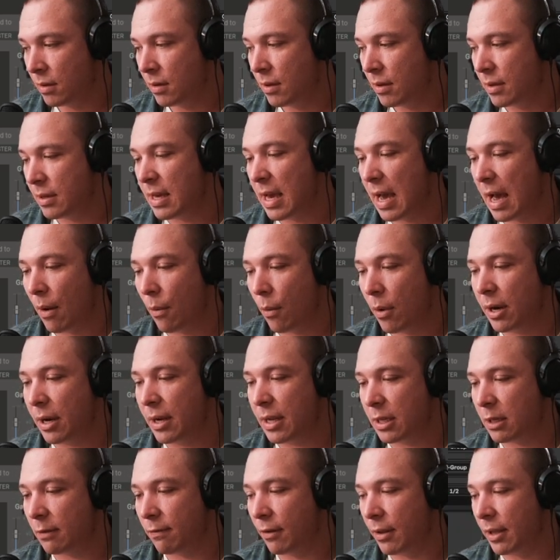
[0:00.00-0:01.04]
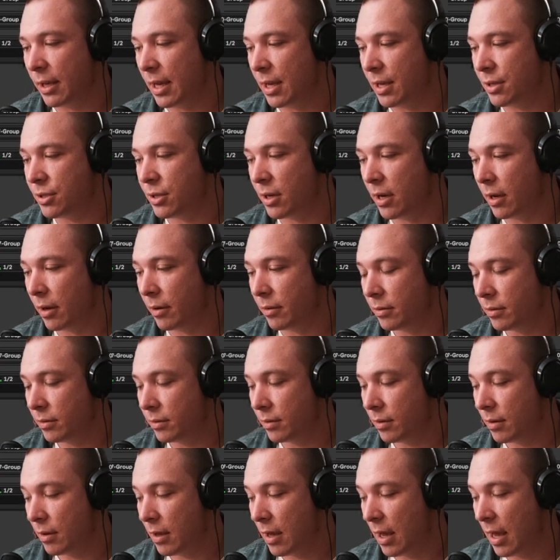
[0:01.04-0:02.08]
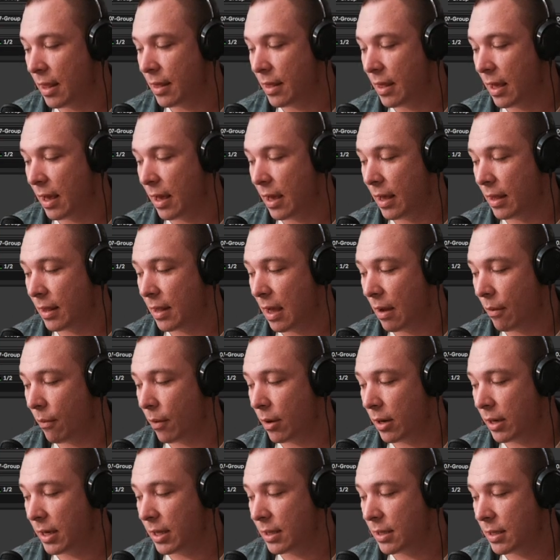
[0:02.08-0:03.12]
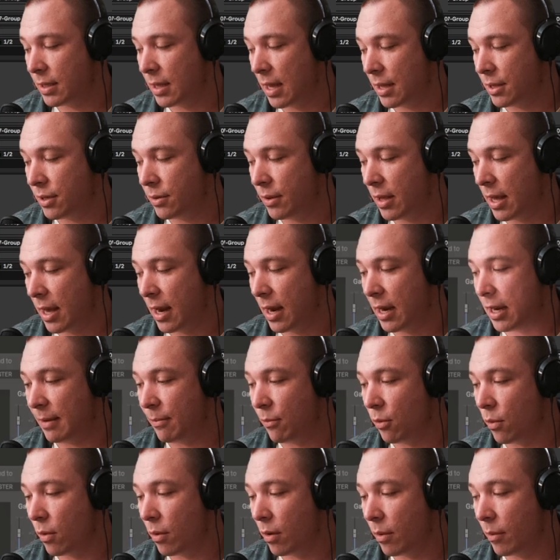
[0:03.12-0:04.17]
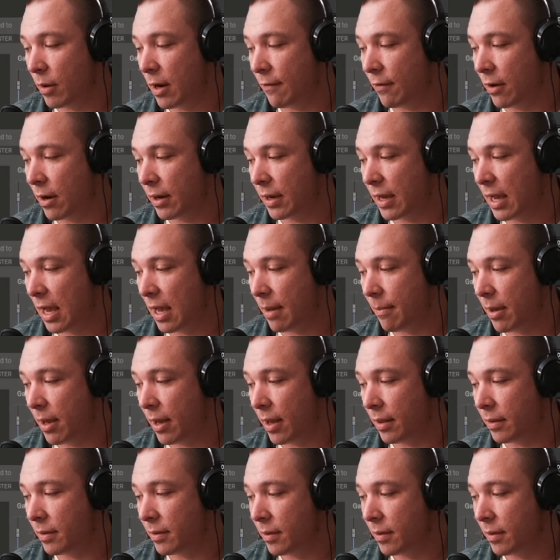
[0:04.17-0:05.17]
Yeah, I wanted this for the intro, and then I wanted it to not do that anymore whenever it came in.